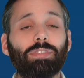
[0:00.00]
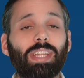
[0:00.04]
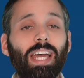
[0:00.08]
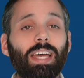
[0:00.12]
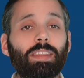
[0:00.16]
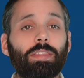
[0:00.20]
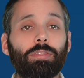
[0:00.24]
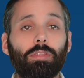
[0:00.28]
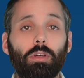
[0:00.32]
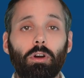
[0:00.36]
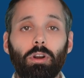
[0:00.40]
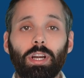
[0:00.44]

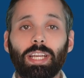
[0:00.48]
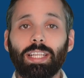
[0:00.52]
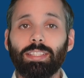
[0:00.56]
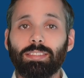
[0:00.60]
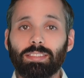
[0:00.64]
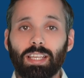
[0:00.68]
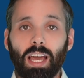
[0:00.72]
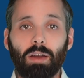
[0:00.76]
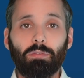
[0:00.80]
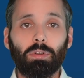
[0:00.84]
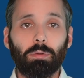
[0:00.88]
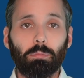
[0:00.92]
that
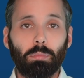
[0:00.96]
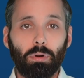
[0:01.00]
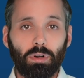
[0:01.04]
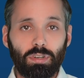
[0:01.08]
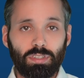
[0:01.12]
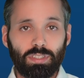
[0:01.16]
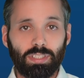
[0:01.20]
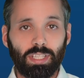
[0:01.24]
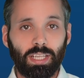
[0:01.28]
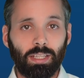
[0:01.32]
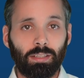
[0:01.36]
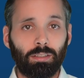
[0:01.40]

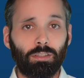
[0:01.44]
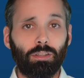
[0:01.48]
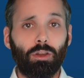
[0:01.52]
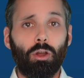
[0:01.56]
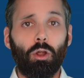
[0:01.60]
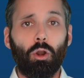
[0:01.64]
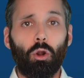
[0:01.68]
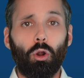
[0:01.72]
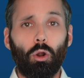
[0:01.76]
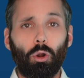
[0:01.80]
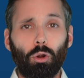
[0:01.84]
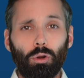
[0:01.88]
37%
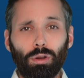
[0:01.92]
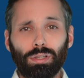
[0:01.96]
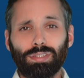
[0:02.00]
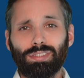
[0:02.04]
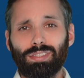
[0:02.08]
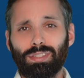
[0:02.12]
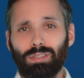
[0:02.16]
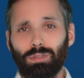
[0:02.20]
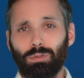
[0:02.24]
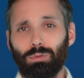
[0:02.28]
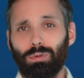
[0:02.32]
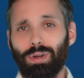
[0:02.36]

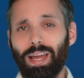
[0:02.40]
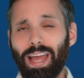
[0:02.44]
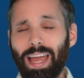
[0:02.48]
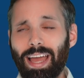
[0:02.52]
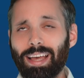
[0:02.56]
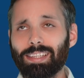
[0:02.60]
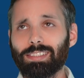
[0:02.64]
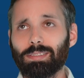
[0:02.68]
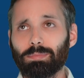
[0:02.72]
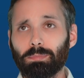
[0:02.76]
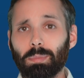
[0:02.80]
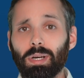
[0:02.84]
hurts you
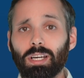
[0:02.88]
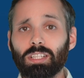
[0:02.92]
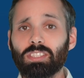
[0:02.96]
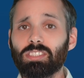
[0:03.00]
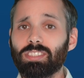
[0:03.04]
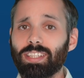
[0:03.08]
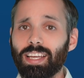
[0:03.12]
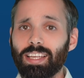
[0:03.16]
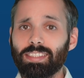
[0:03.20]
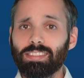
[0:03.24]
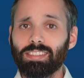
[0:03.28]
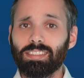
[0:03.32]
as much
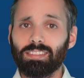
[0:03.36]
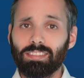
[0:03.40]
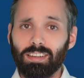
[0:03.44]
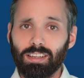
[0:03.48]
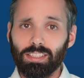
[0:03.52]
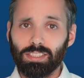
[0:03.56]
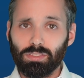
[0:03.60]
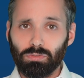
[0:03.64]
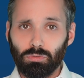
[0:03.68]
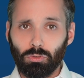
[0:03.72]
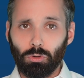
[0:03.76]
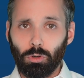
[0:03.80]
as it
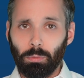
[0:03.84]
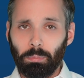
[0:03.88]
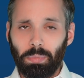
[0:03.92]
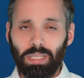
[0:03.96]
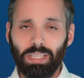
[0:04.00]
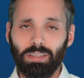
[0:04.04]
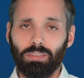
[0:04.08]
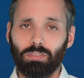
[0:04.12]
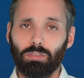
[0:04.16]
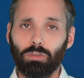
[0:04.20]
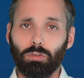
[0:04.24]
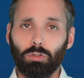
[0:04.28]
does for
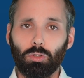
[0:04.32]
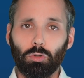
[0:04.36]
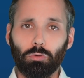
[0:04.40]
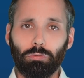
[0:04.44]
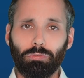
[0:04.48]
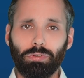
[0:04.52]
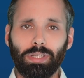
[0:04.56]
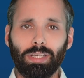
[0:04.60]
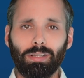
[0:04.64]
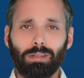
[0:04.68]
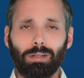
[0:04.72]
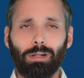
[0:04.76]
me, so you
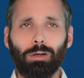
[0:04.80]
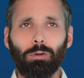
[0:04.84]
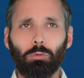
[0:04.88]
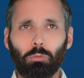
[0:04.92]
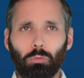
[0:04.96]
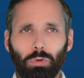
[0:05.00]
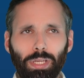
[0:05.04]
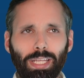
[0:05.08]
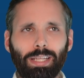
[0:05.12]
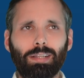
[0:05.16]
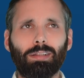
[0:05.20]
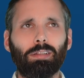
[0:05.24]
feel
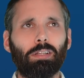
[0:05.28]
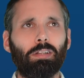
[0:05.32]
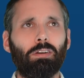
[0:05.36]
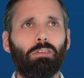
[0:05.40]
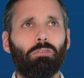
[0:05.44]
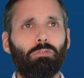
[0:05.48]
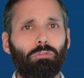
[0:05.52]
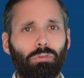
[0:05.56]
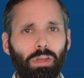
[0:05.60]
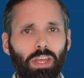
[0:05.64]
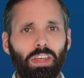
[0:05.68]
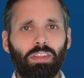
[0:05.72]
real
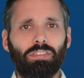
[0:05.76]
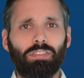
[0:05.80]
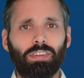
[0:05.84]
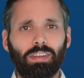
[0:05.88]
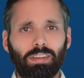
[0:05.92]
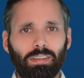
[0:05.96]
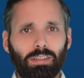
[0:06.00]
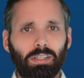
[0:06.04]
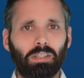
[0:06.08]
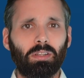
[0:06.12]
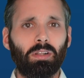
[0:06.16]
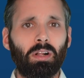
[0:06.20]

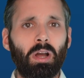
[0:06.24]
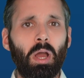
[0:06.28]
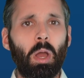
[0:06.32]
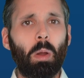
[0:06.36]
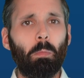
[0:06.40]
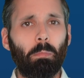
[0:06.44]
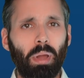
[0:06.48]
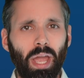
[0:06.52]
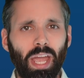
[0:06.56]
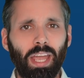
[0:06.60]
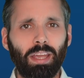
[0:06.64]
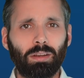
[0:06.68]
physical
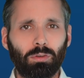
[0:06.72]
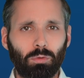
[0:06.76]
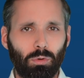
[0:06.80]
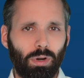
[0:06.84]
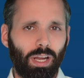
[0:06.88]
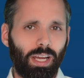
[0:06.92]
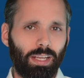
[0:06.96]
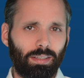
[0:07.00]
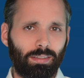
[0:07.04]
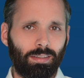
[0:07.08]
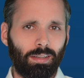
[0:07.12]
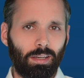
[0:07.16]
pain
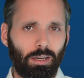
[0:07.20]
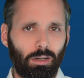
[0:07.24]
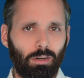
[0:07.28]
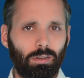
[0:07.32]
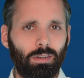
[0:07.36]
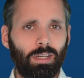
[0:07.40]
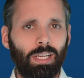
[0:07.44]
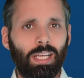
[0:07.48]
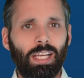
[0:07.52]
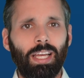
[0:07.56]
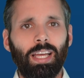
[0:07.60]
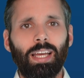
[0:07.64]
right
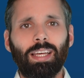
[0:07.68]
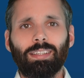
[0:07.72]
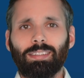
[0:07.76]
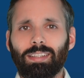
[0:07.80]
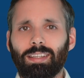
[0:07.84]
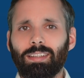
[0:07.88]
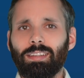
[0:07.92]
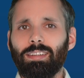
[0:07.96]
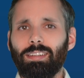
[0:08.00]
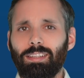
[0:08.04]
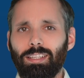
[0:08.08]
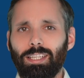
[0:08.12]
now,
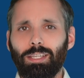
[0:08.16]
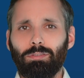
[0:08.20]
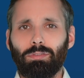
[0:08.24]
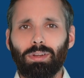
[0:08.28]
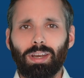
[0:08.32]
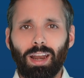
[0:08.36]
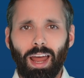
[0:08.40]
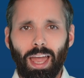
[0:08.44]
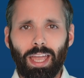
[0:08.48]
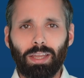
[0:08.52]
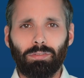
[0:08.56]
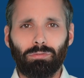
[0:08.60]
then leave a
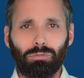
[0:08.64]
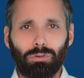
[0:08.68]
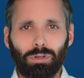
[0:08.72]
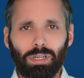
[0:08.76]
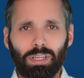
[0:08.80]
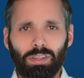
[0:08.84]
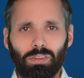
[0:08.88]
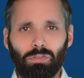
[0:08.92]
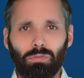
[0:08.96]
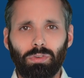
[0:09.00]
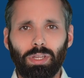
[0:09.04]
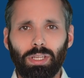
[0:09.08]
like for
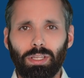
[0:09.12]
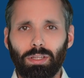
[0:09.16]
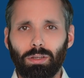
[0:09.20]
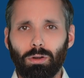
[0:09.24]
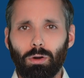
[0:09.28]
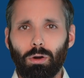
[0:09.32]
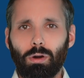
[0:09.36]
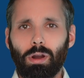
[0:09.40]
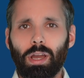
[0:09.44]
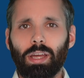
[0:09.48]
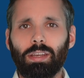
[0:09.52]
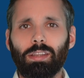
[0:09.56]
this
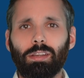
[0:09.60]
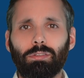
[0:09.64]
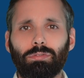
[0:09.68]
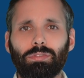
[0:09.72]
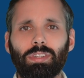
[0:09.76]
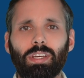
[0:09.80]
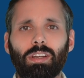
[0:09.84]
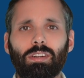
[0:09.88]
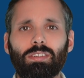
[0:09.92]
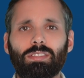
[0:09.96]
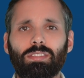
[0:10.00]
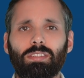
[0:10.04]
video, and if
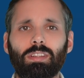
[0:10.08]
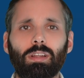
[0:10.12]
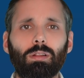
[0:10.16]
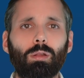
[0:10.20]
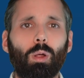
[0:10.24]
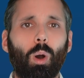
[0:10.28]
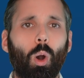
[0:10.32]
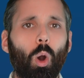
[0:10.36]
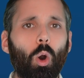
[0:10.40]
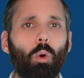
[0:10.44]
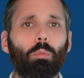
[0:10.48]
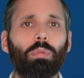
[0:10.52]
there are still
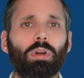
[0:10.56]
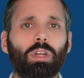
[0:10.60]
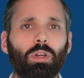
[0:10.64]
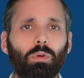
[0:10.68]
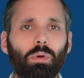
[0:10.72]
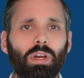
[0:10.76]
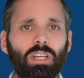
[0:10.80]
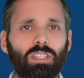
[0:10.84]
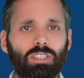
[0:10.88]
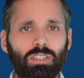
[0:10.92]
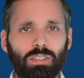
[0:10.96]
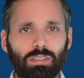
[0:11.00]
open
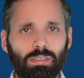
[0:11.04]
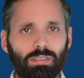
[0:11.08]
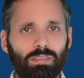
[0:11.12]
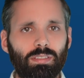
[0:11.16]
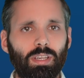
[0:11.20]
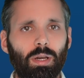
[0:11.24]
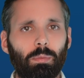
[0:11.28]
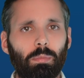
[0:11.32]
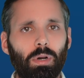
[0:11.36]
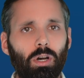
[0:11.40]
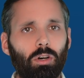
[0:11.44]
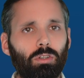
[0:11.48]
questions
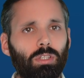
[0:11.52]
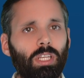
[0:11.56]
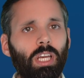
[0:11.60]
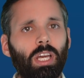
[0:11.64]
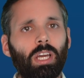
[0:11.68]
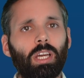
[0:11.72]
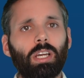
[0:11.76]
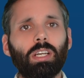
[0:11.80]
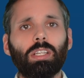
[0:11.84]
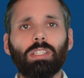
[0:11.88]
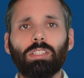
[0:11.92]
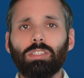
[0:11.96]
about
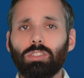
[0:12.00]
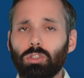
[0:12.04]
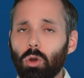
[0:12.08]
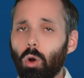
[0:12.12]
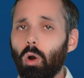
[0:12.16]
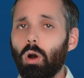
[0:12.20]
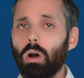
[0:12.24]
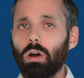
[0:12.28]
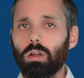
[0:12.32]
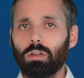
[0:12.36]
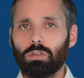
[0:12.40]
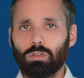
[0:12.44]

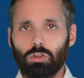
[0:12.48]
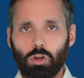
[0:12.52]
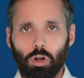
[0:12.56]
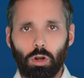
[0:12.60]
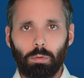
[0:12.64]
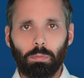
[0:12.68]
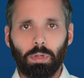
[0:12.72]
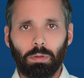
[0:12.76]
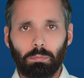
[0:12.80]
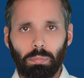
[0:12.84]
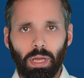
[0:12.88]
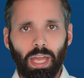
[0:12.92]
your
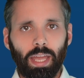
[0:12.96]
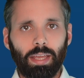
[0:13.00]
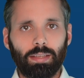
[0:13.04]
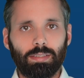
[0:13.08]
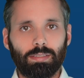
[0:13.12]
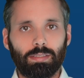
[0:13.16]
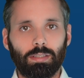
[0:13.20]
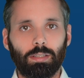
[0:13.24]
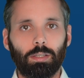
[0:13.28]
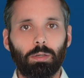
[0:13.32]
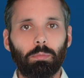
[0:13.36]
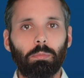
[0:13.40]
German
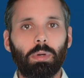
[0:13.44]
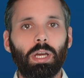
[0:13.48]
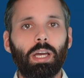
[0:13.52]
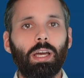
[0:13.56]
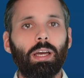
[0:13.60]
payslip,